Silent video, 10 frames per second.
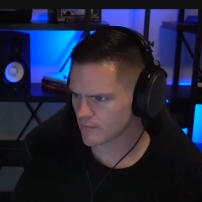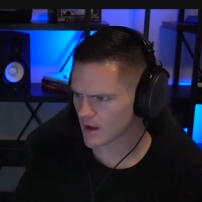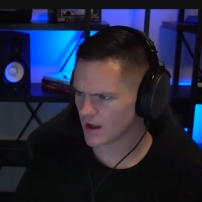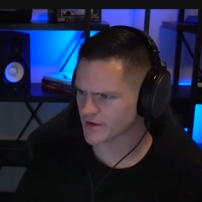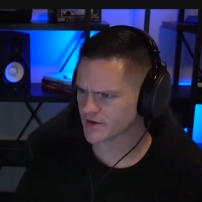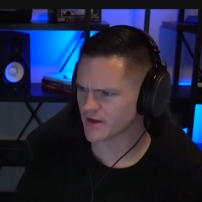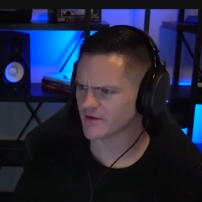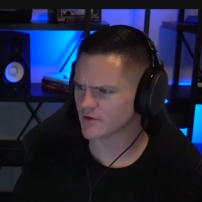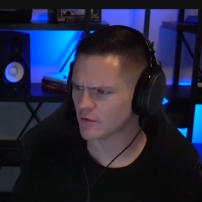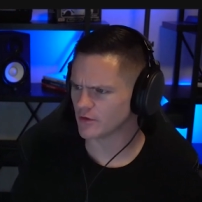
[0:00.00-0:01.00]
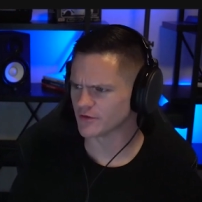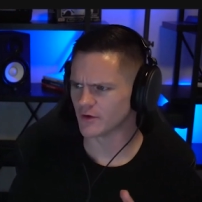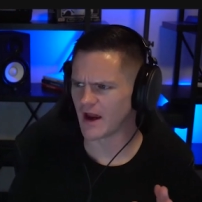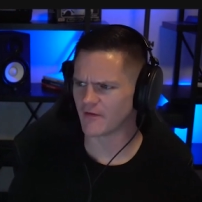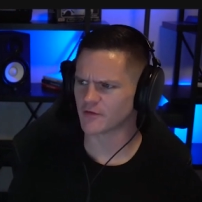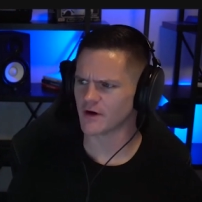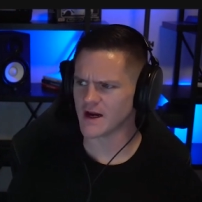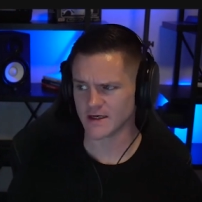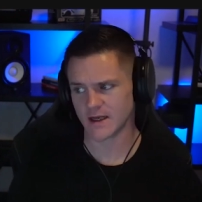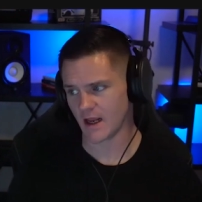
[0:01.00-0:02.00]
Uh, so right. that's cool. So after
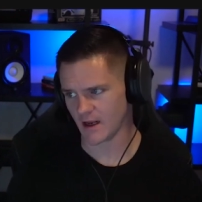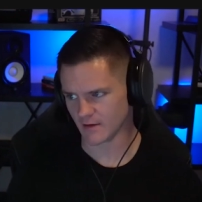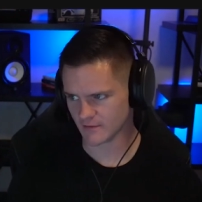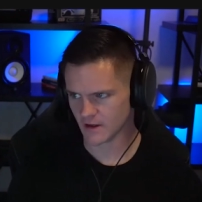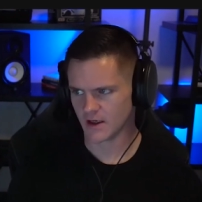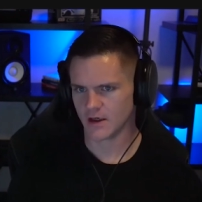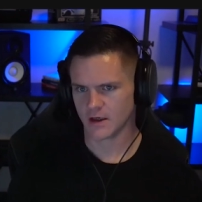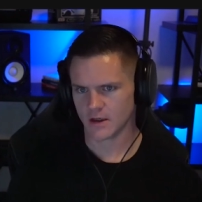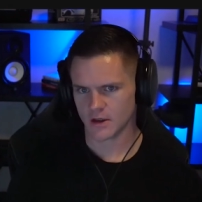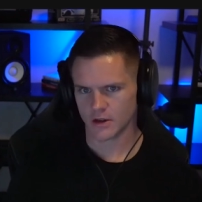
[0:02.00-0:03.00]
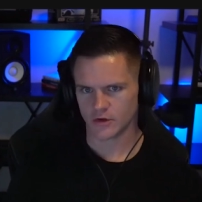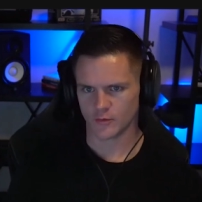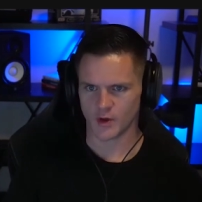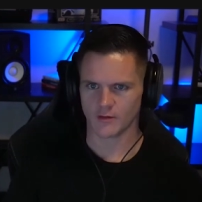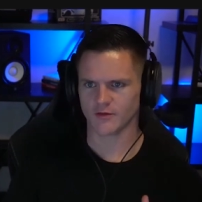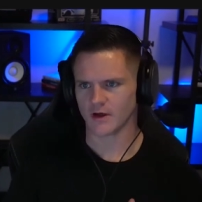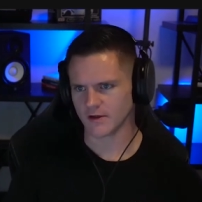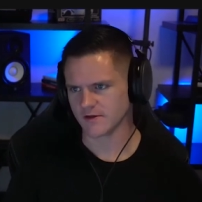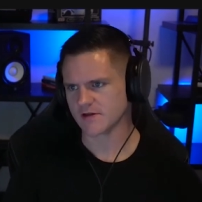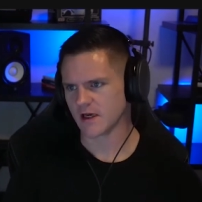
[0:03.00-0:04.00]
eight days, you'll be able to
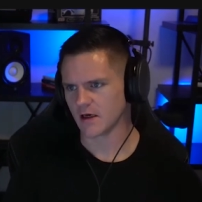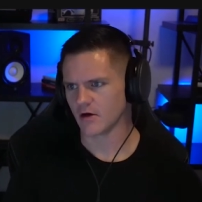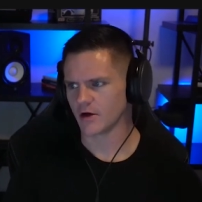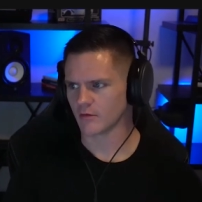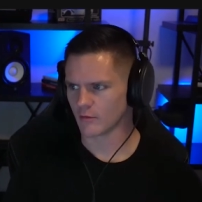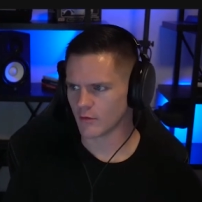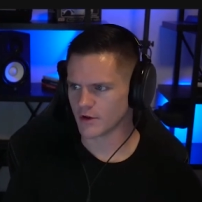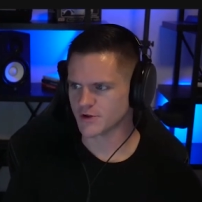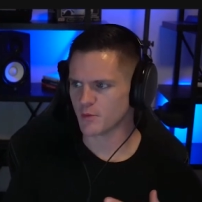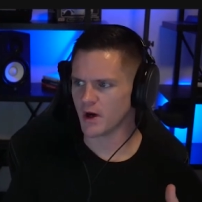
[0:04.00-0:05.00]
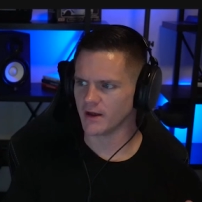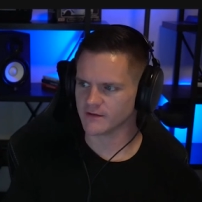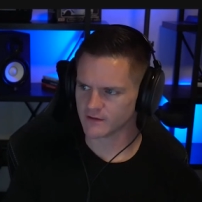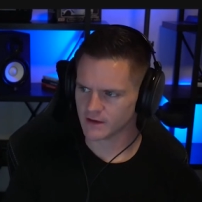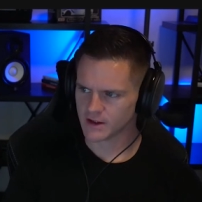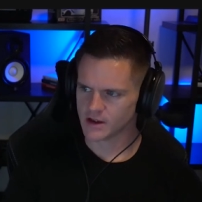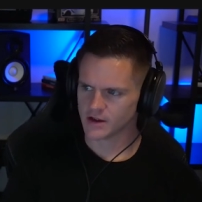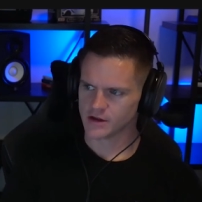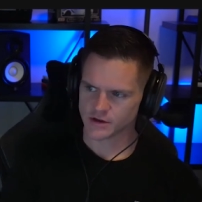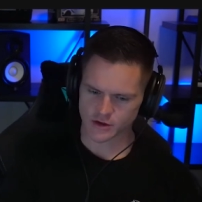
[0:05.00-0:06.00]
unstake all your rewards, but
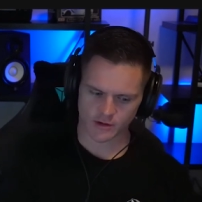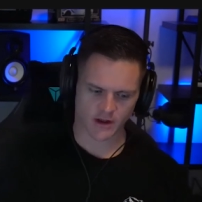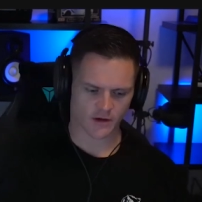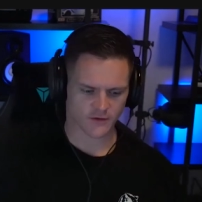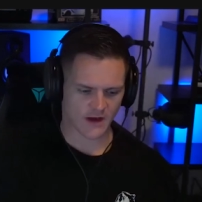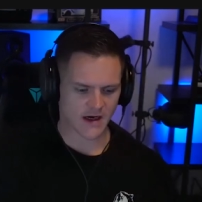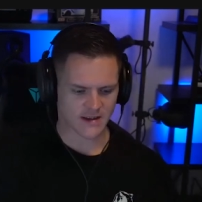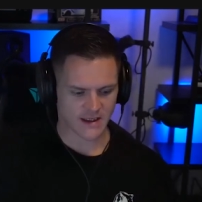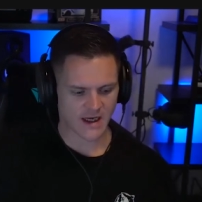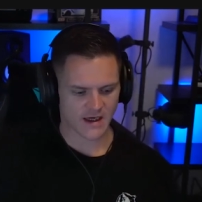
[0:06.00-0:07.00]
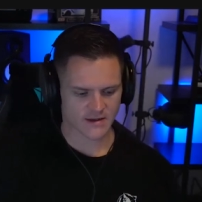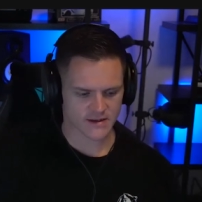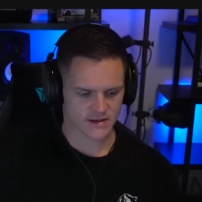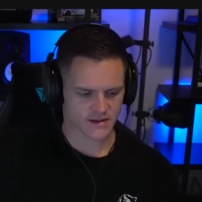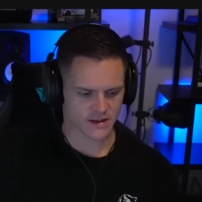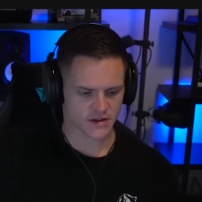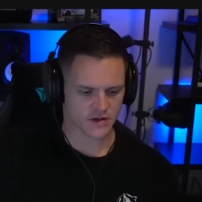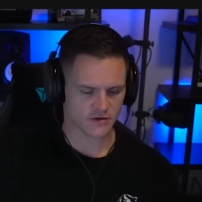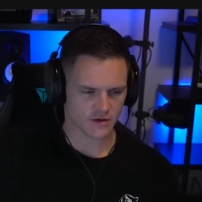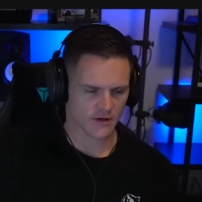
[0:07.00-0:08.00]
during those eight days, since
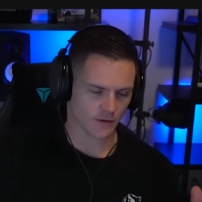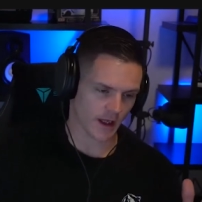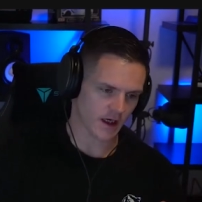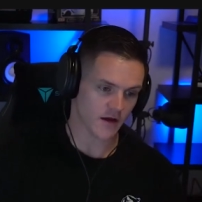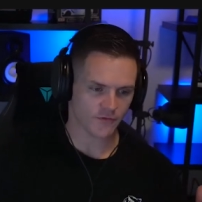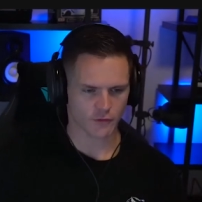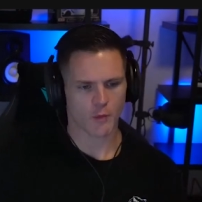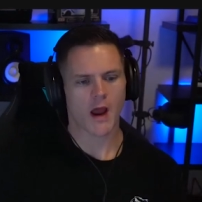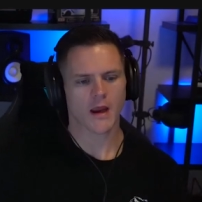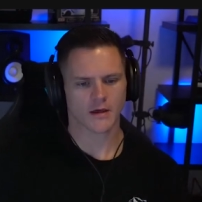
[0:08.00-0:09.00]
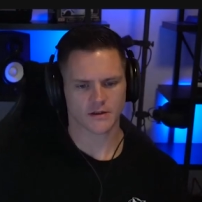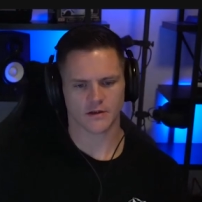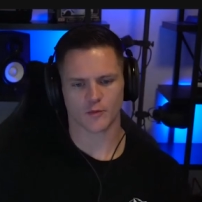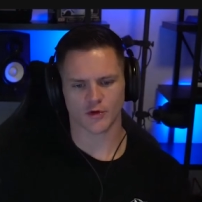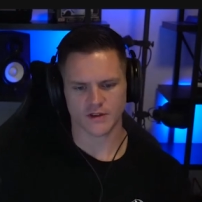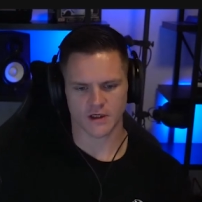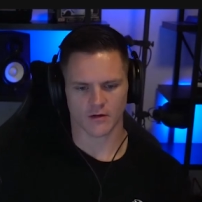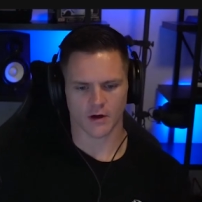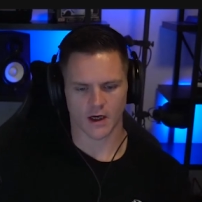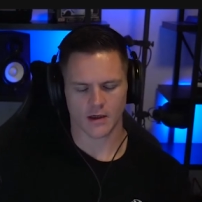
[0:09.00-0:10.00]
you or like if you buy into the pre-sale,
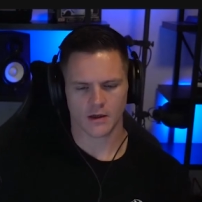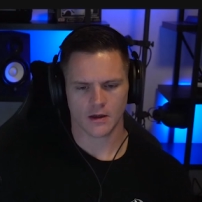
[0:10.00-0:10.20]
right?